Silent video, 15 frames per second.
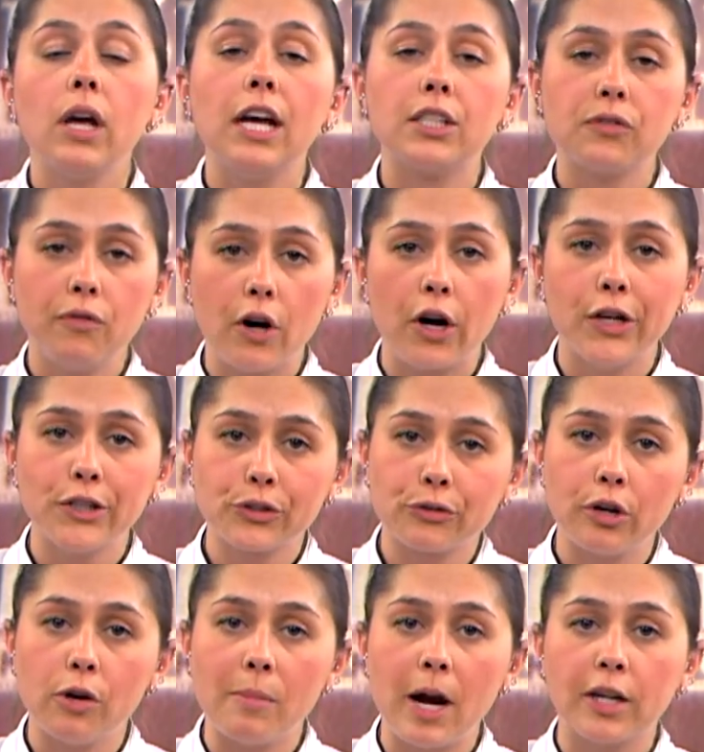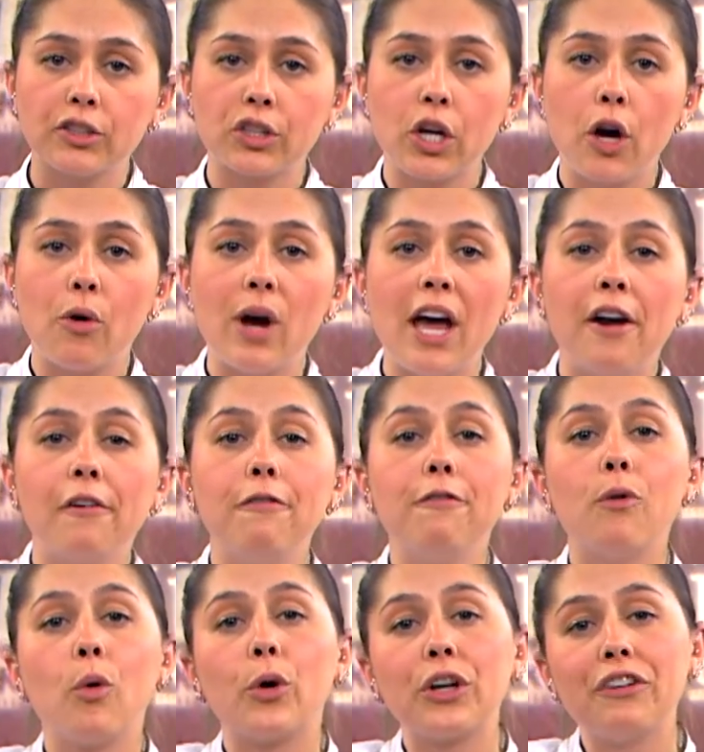as far as grill marks go, at a
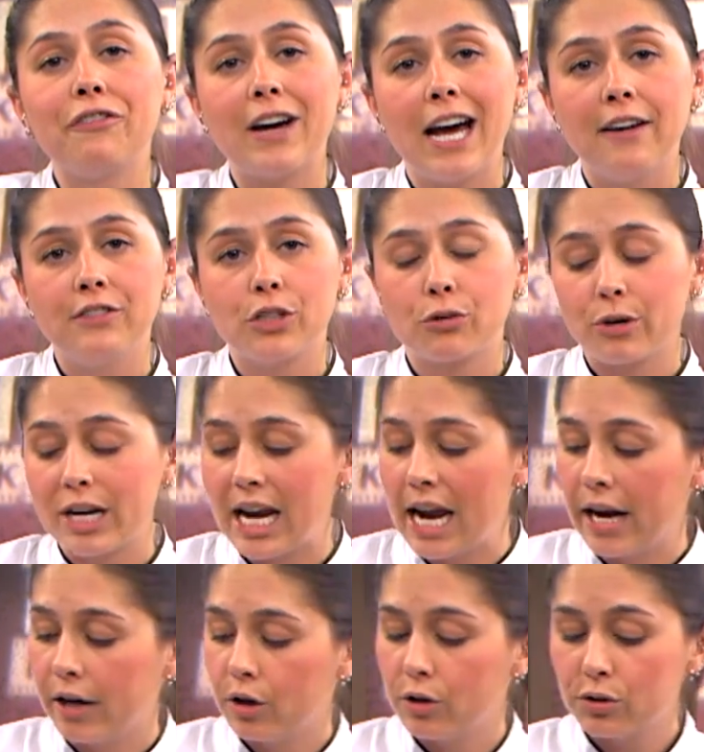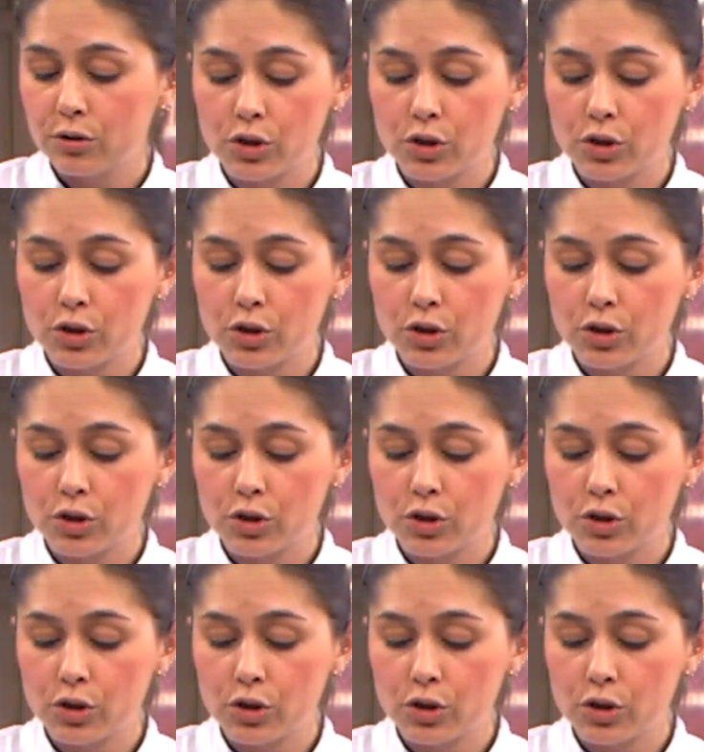45-degree angle.